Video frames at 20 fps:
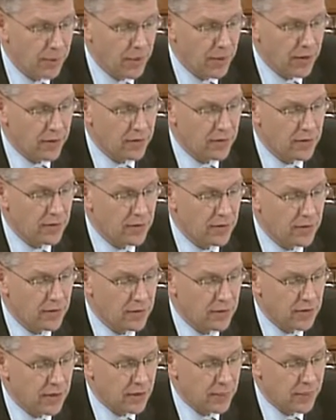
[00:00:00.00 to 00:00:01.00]
but
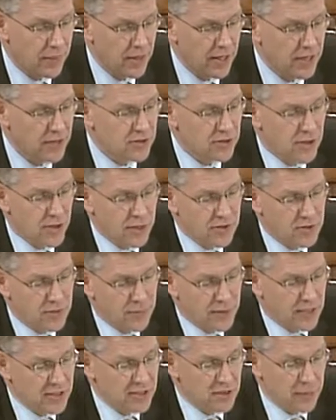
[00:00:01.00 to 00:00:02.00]
the compliance costs
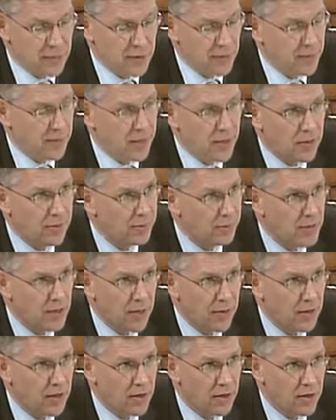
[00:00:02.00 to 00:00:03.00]
have been estimated to be